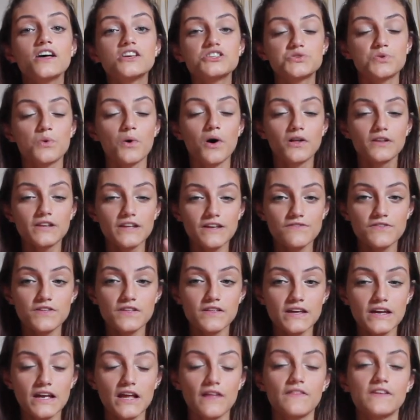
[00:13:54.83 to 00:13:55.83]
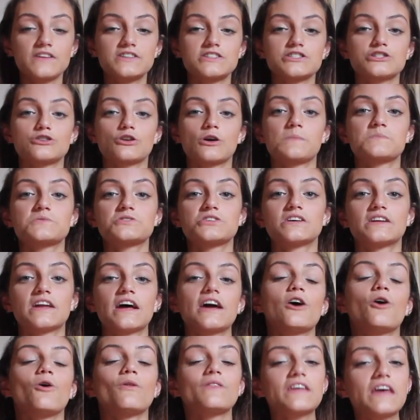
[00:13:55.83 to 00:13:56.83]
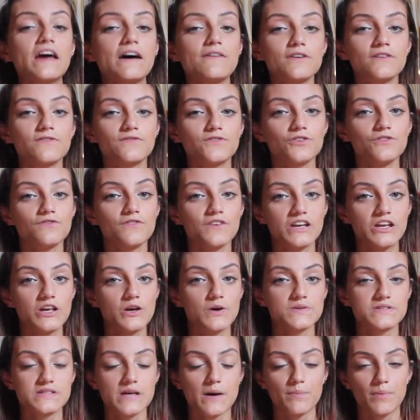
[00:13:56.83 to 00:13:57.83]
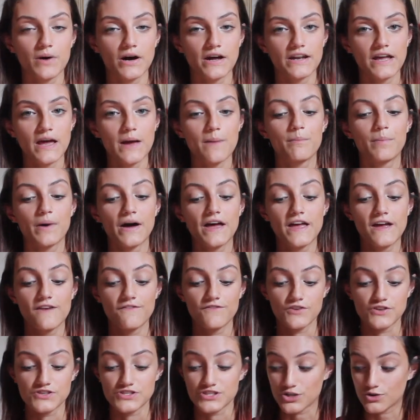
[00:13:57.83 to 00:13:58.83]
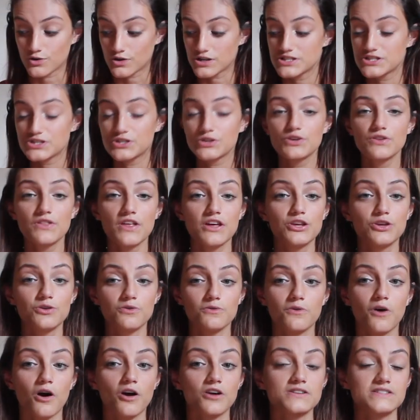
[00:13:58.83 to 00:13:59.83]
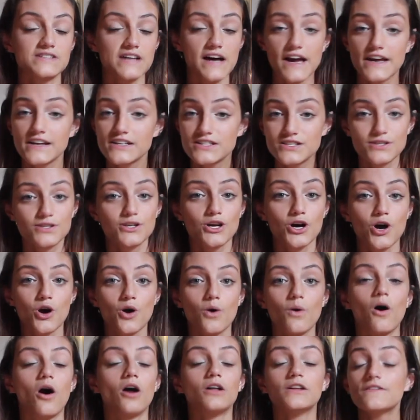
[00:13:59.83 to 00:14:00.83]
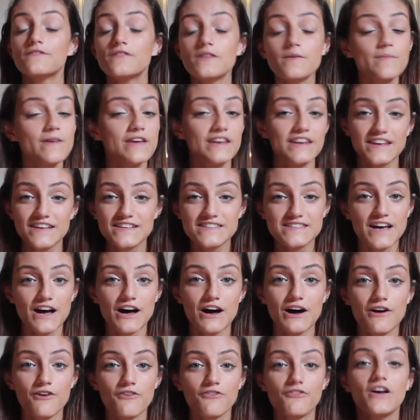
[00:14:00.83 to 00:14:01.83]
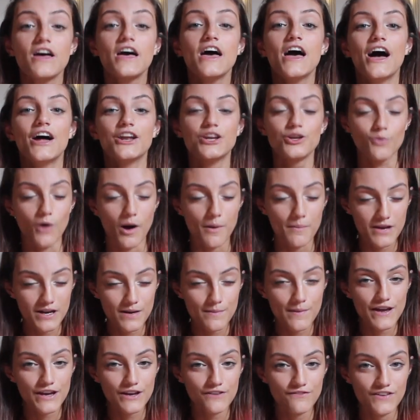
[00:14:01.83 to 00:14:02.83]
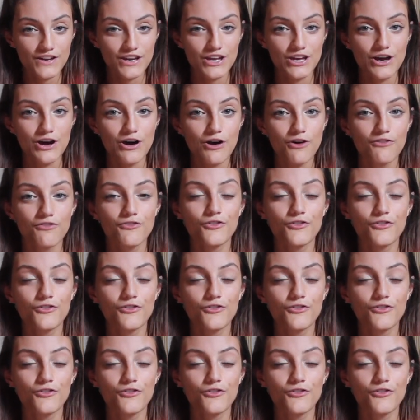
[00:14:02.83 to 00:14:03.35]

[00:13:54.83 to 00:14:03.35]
so I'll leave the link in the description. I only have a few videos up on it, but if there's a crystal that you are dying to know all of the meanings of, and you want me to make a video